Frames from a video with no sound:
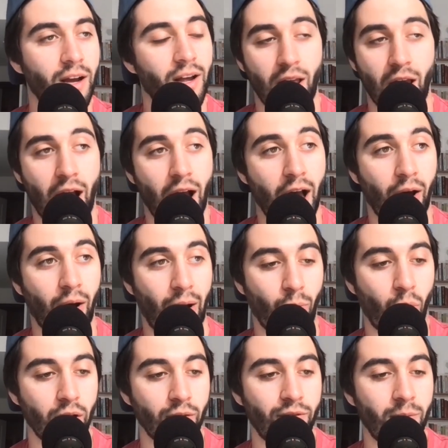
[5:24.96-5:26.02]

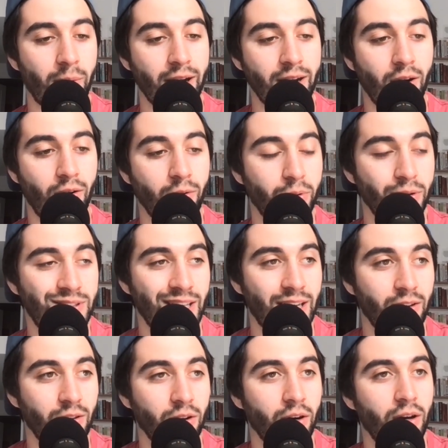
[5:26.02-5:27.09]
One of them I know in
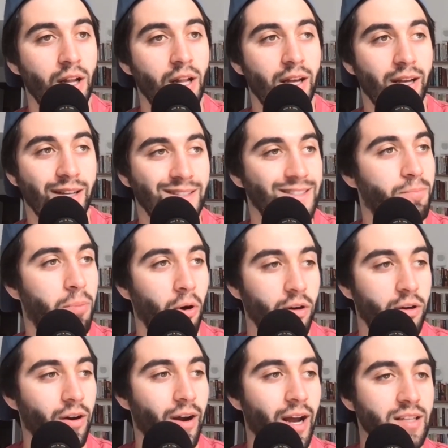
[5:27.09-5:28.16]
particular is
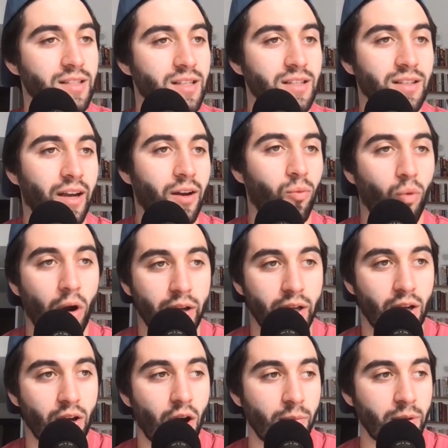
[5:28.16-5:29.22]
Parker has these like
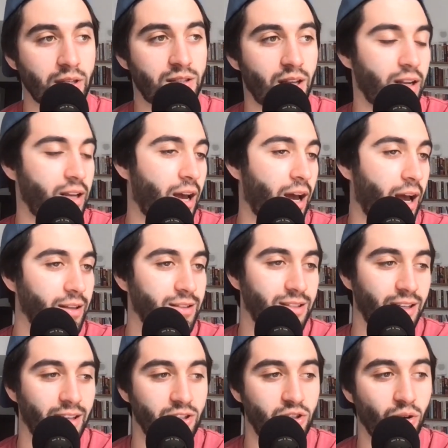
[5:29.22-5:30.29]
running gummies that he has,
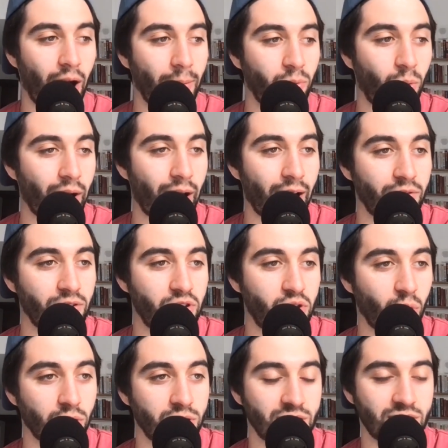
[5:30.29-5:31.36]
and he dropped one out of his
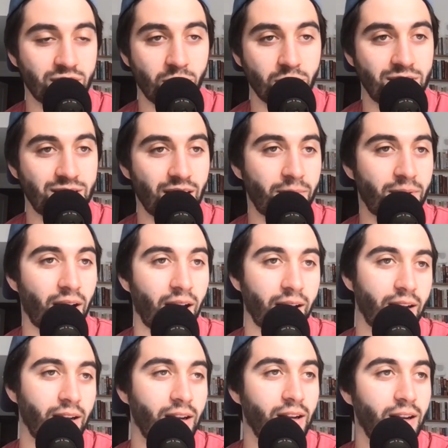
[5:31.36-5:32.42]
shorts and someone stepped on
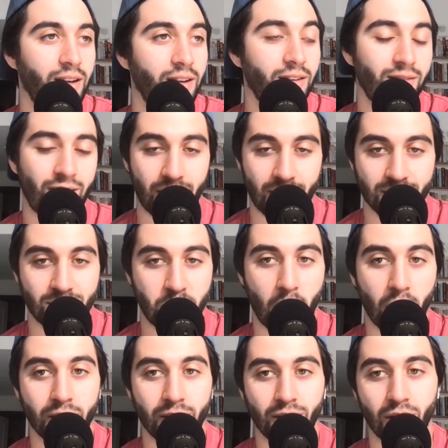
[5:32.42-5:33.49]
it. That is
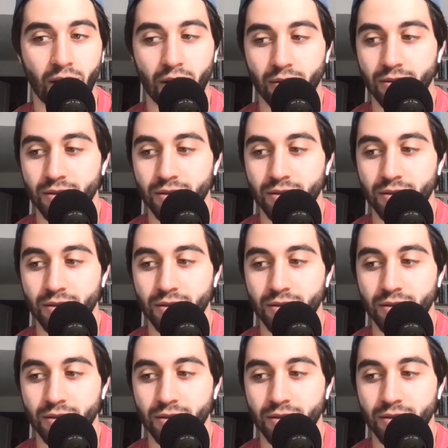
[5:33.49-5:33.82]
probably a low.